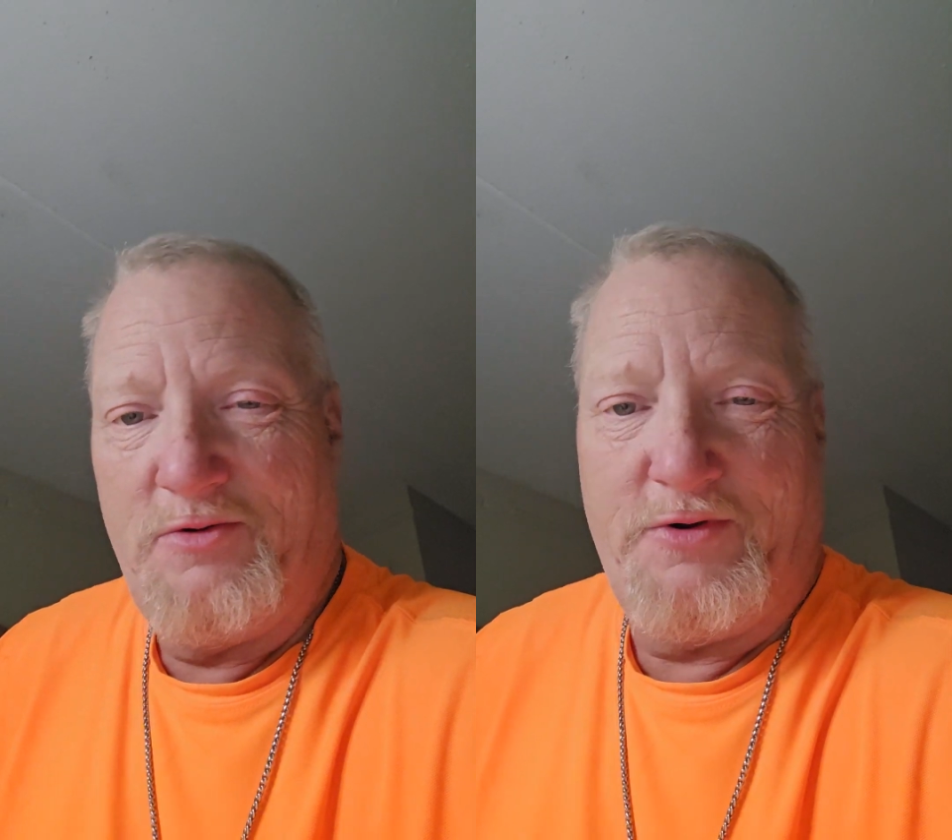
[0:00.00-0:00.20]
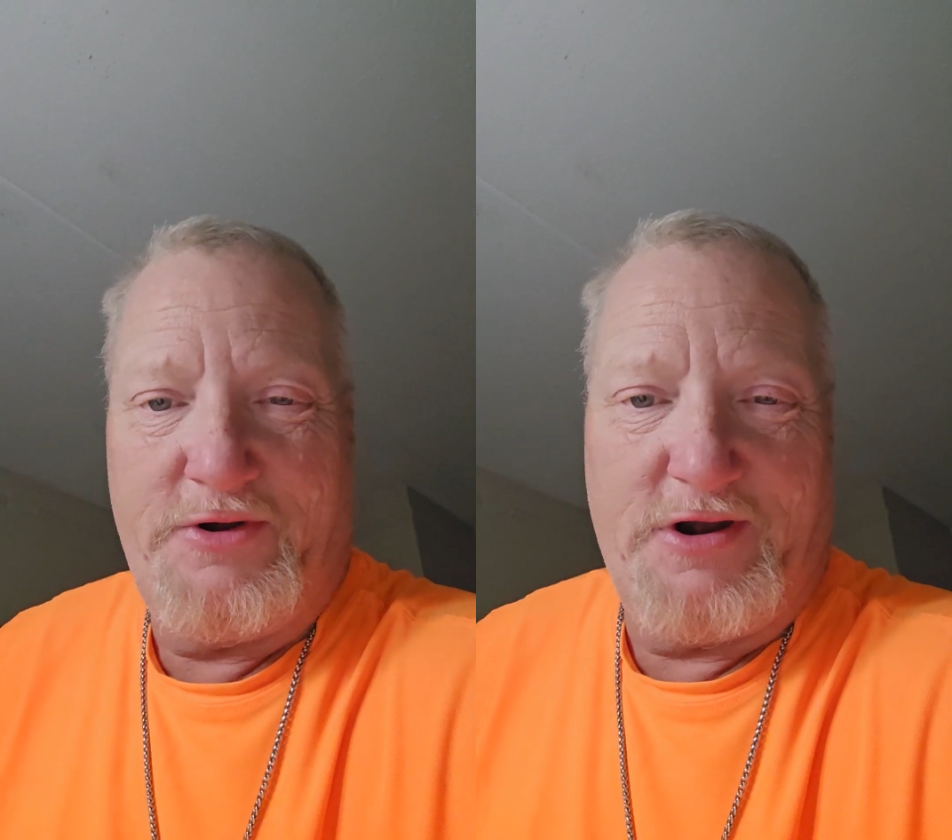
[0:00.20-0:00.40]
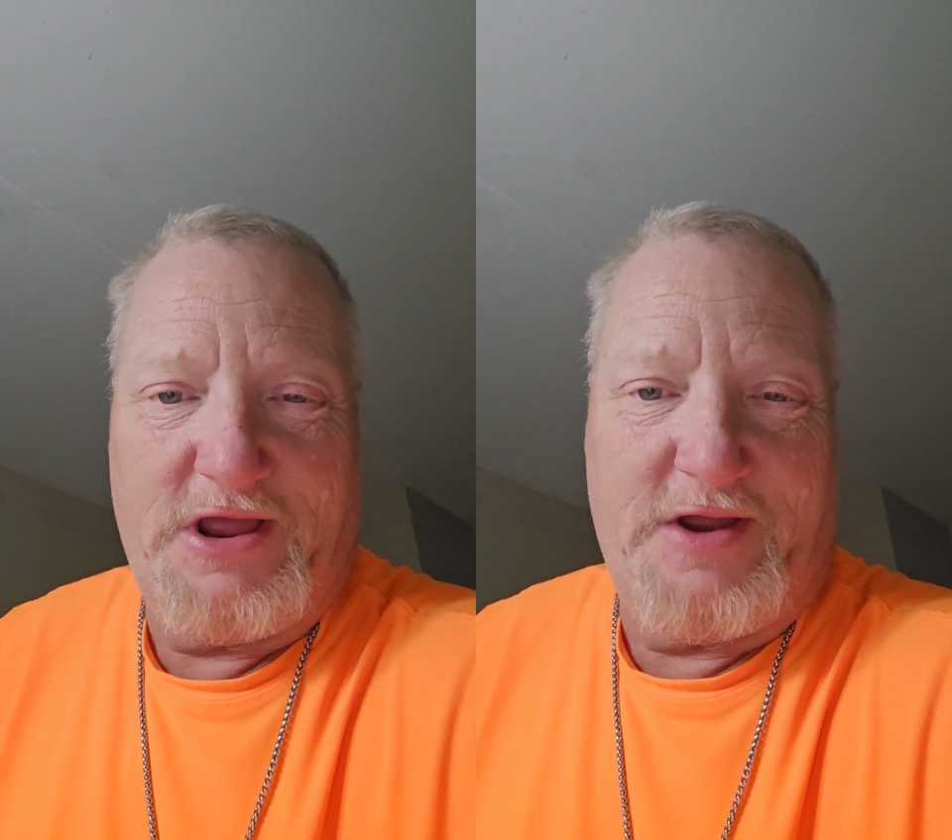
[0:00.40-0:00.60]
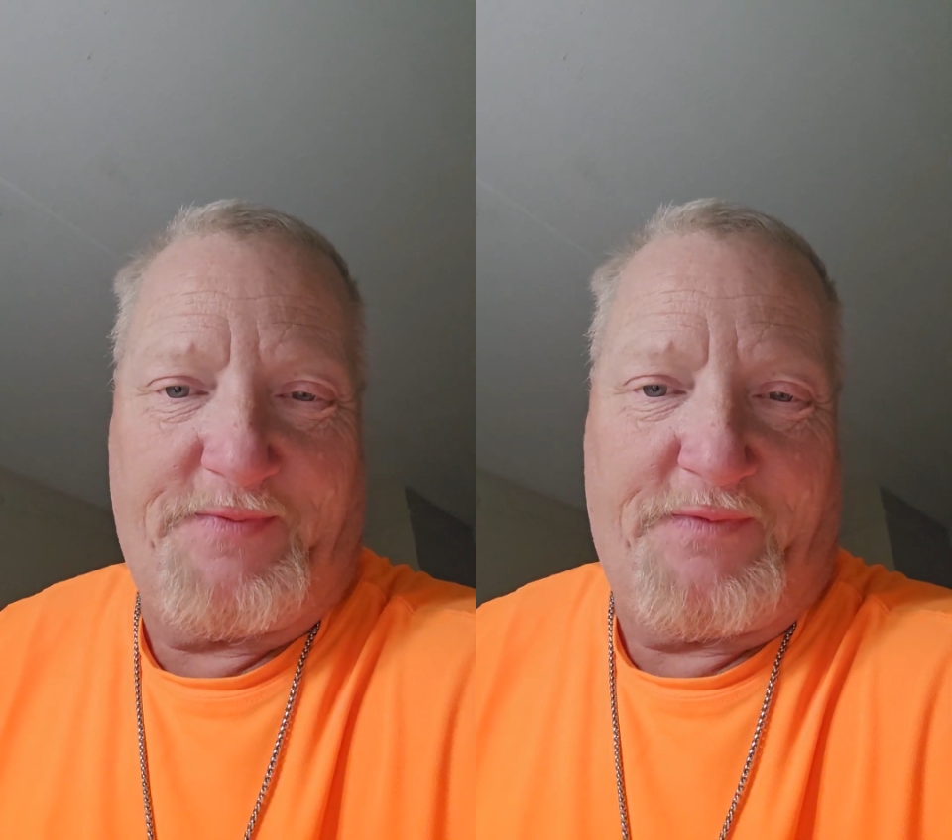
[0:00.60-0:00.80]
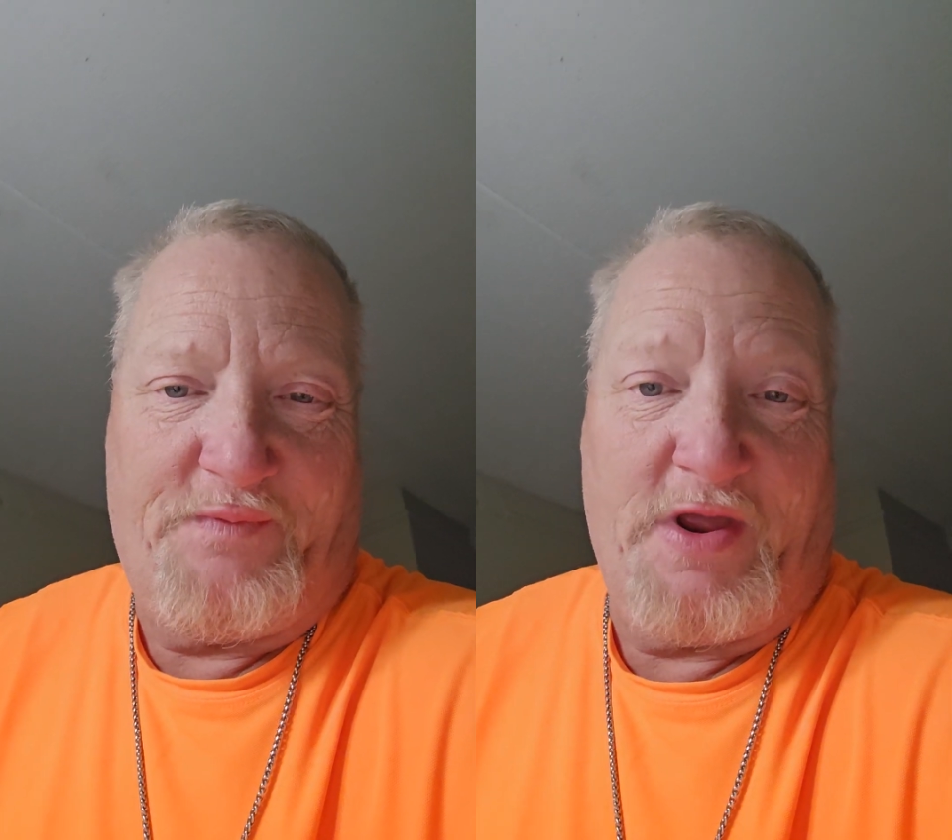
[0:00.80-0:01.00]
when your life
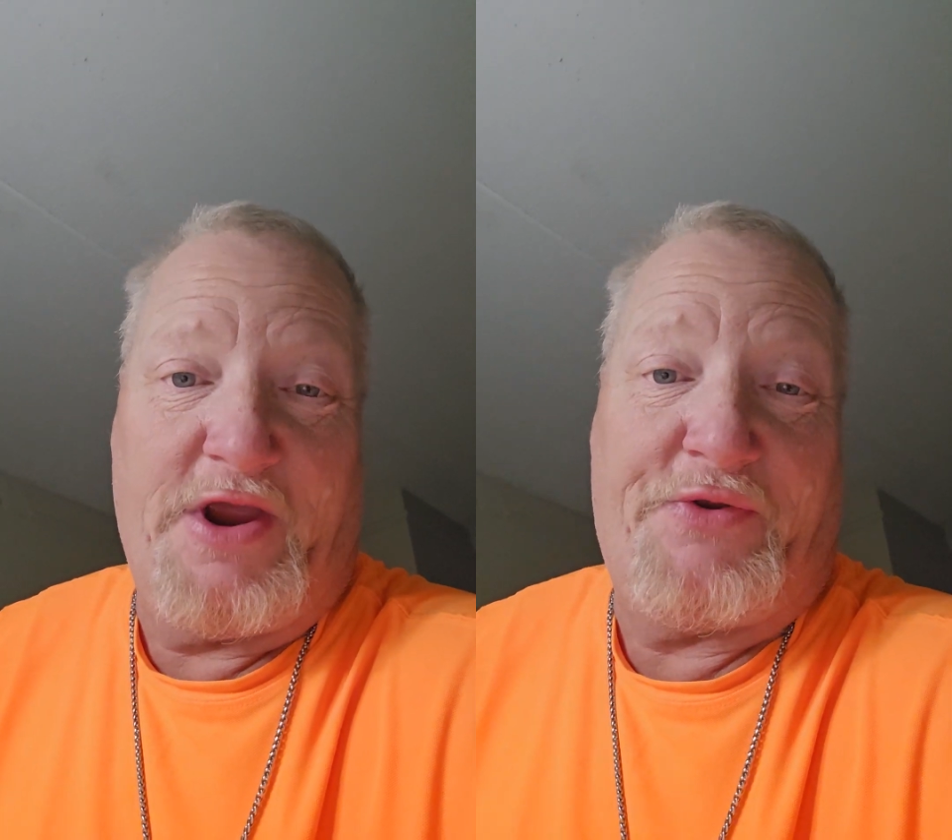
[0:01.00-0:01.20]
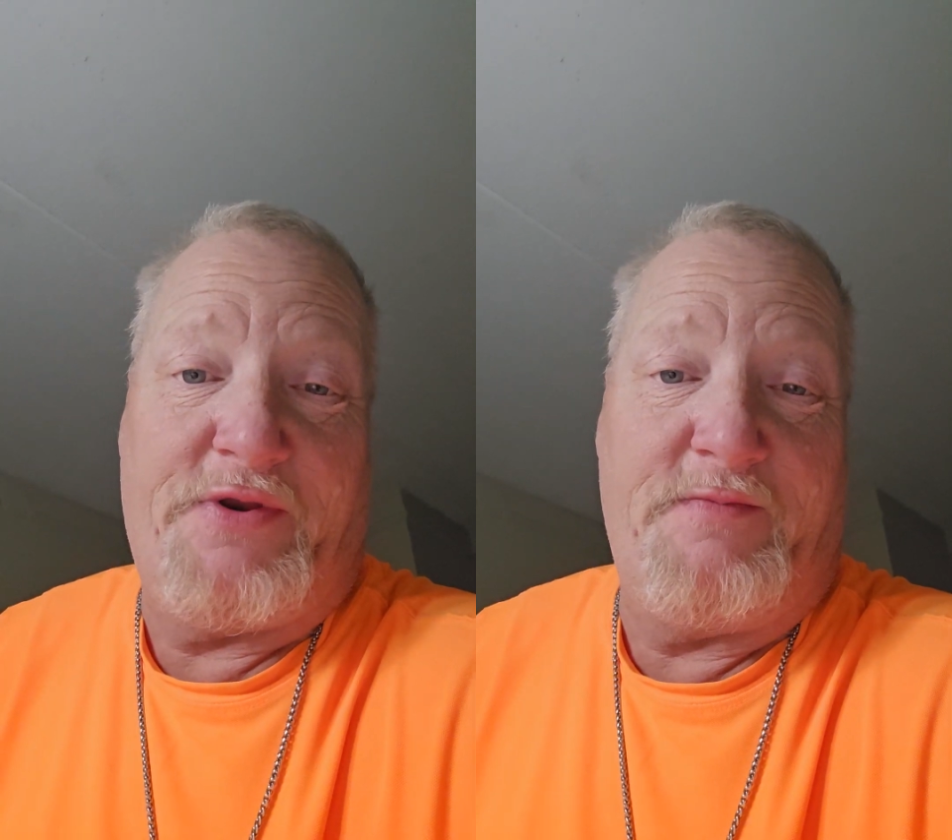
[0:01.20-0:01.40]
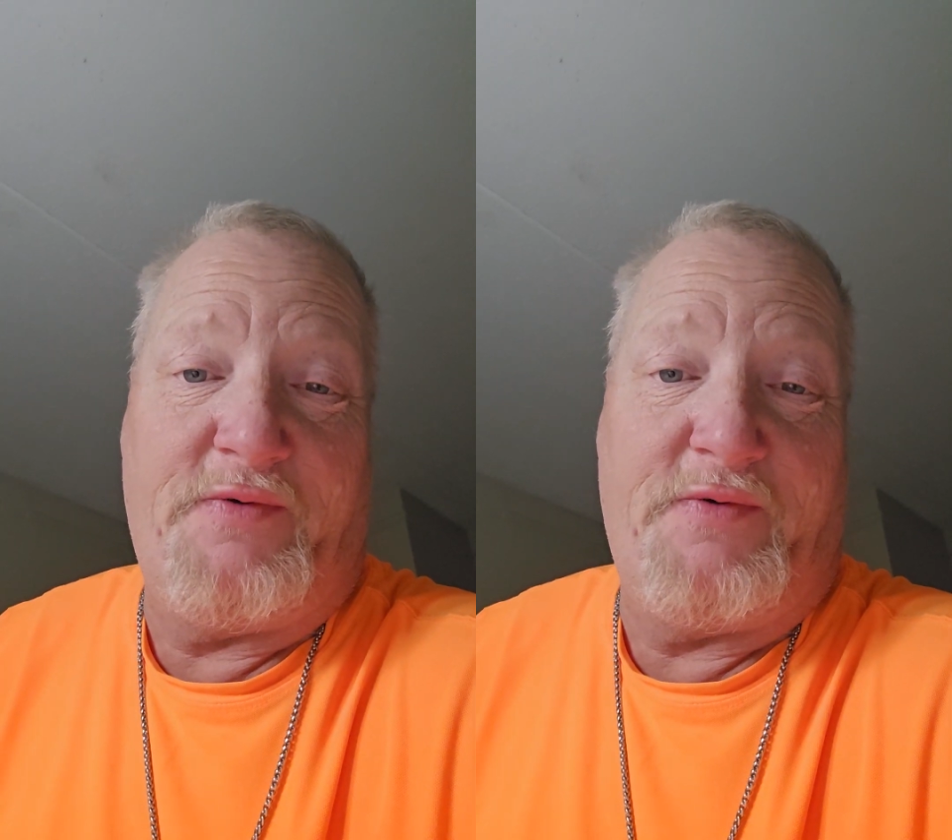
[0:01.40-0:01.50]
is flashing